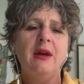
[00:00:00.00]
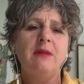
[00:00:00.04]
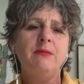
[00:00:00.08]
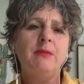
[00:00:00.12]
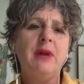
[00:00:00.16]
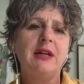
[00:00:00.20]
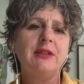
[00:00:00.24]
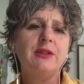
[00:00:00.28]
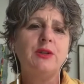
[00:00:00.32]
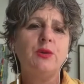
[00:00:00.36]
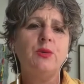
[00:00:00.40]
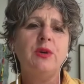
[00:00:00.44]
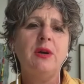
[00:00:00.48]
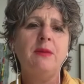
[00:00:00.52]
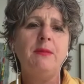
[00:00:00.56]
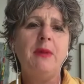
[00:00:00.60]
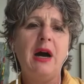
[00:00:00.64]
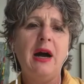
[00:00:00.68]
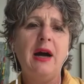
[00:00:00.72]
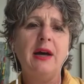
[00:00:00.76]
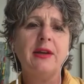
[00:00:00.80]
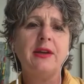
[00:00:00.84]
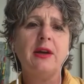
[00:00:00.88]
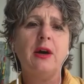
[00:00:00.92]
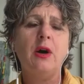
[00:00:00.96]
Mātua
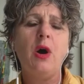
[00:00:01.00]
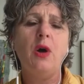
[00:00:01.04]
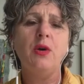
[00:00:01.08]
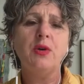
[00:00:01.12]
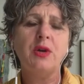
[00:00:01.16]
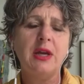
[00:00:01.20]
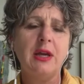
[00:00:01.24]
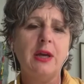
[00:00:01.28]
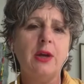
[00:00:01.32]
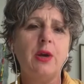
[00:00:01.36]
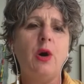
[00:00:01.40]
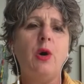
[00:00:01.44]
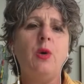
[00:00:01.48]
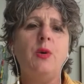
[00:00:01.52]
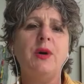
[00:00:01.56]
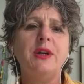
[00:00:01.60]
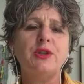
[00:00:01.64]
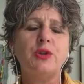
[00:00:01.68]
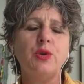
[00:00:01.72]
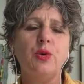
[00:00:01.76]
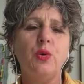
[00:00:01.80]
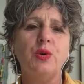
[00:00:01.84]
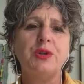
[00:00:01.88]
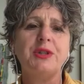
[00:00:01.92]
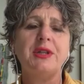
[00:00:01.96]
Mahara Okiroa
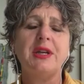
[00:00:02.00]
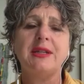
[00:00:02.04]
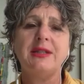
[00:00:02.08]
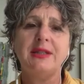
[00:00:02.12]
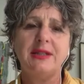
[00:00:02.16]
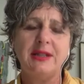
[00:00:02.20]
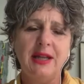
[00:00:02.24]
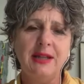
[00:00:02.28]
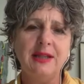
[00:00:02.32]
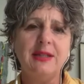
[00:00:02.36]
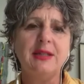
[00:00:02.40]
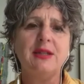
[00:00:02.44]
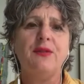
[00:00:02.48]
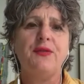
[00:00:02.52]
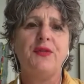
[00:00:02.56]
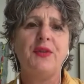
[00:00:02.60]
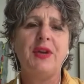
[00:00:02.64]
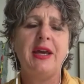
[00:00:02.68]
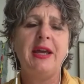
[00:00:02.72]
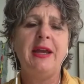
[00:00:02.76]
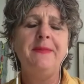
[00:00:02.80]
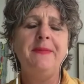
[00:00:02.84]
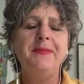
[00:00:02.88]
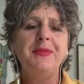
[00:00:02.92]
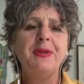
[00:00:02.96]
talked
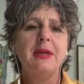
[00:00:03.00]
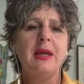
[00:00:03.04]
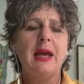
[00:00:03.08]
extensively